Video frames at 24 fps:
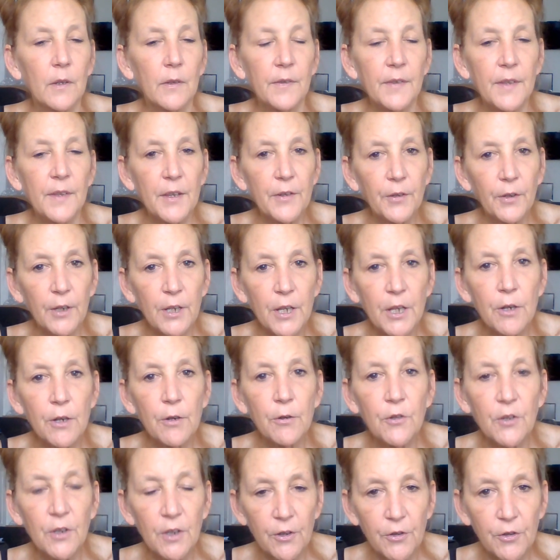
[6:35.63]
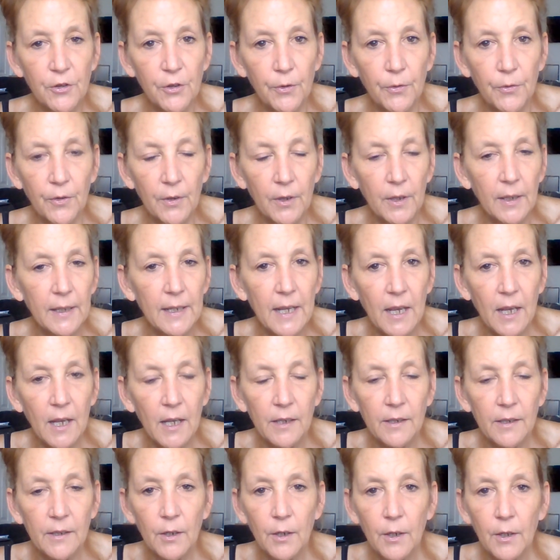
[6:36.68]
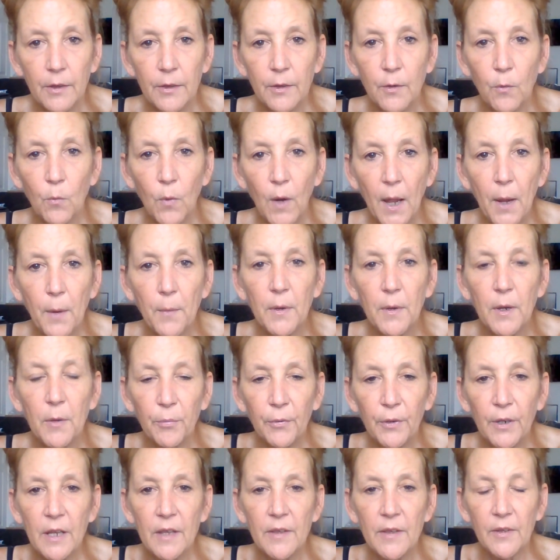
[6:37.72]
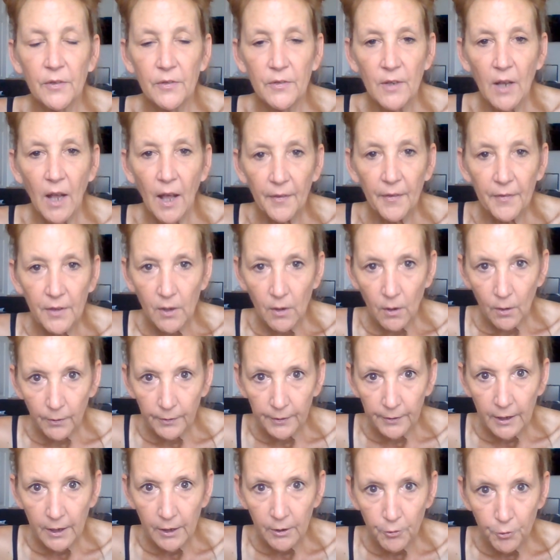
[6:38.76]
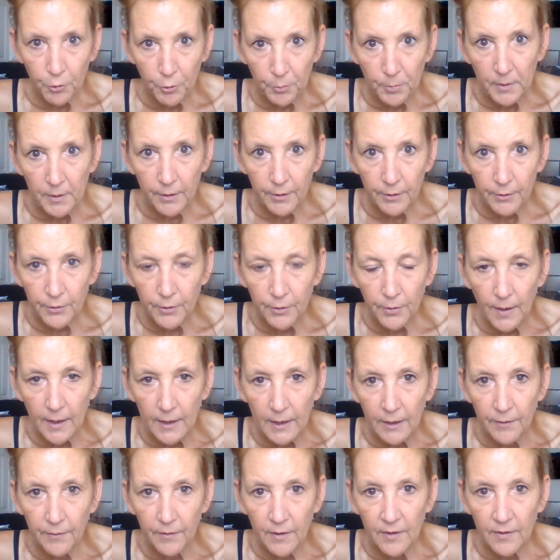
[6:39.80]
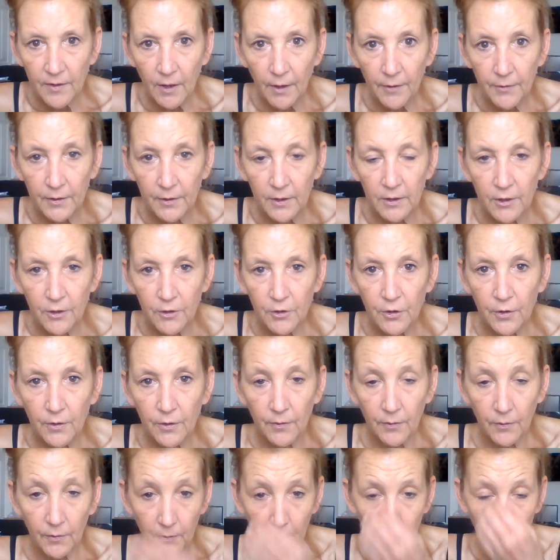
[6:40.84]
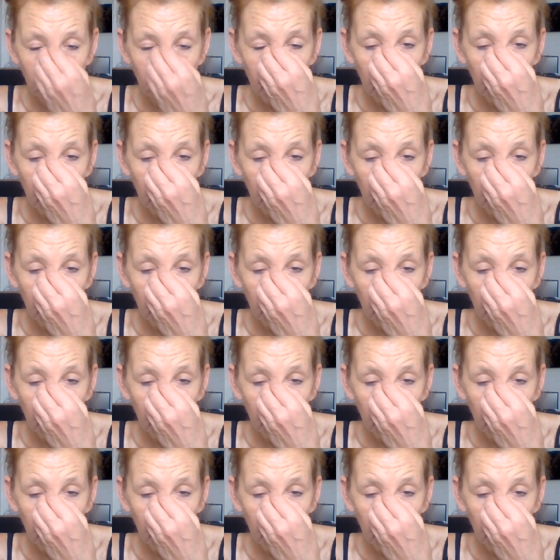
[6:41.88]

these are huge issues. And again, the way we breathe is not the only contributor to any of these health conditions.